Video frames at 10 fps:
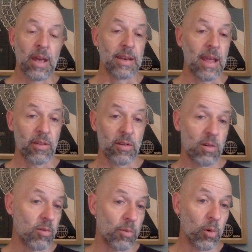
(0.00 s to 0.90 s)
Now, there
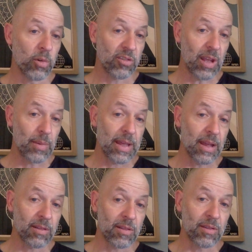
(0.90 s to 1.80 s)
are reports coming
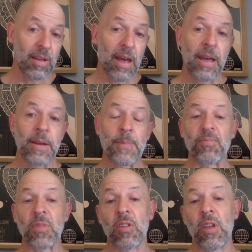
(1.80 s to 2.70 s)
out today
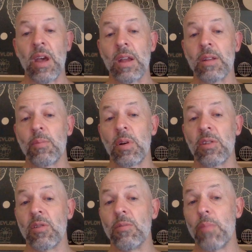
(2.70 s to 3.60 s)
that
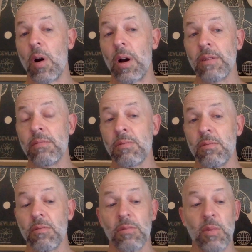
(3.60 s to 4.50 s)
President Biden,
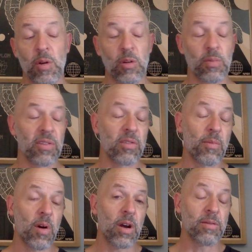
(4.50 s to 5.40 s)
American
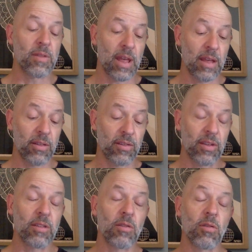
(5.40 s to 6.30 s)
President Biden, has
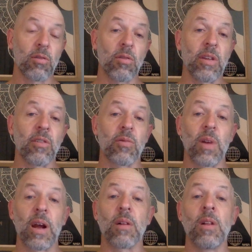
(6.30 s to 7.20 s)
said to
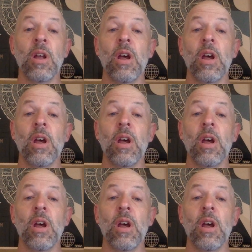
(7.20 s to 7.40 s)
Israel